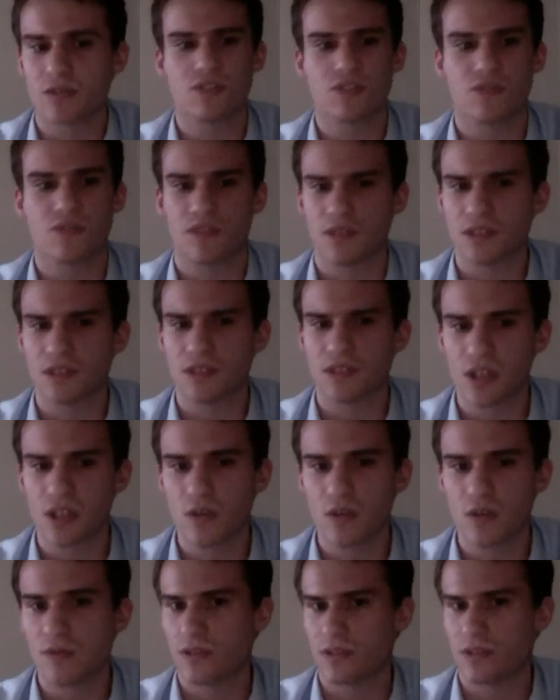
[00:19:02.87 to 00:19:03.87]
is very
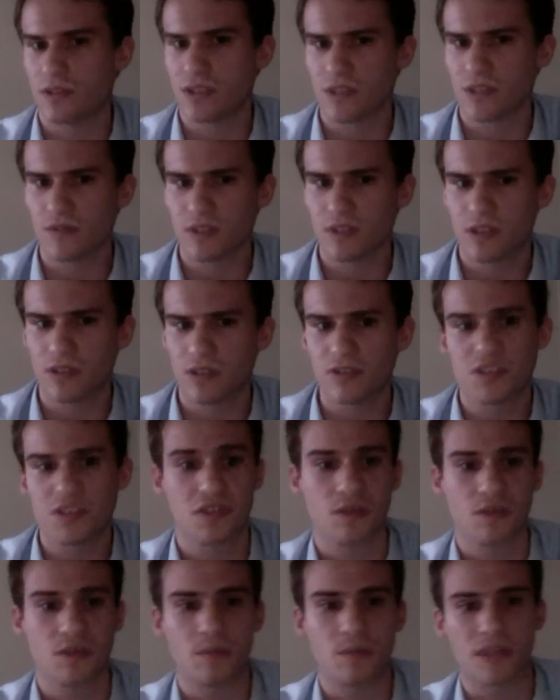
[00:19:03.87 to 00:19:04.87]
slow, very difficult,
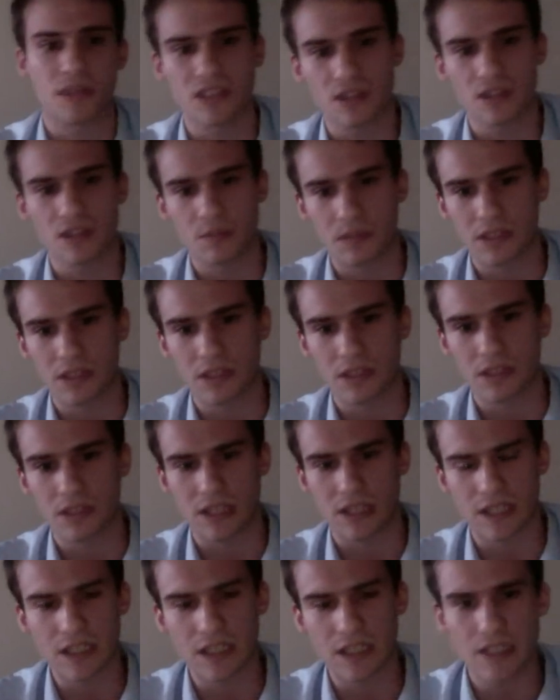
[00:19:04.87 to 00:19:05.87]
so makes it a bit
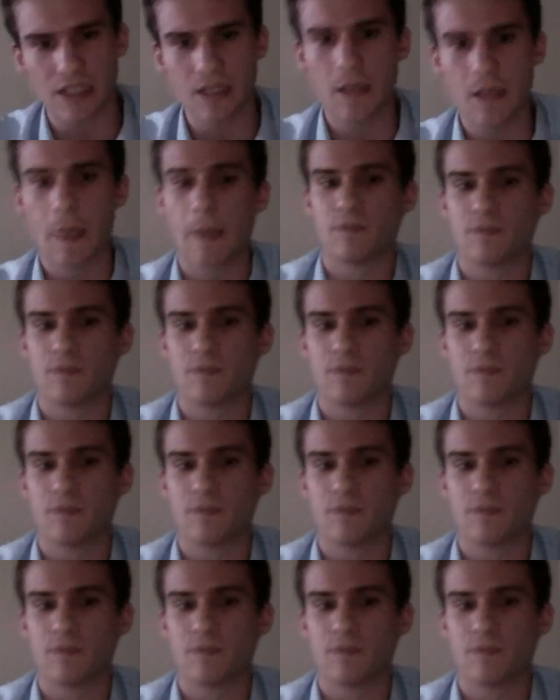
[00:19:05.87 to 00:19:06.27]
unlikely.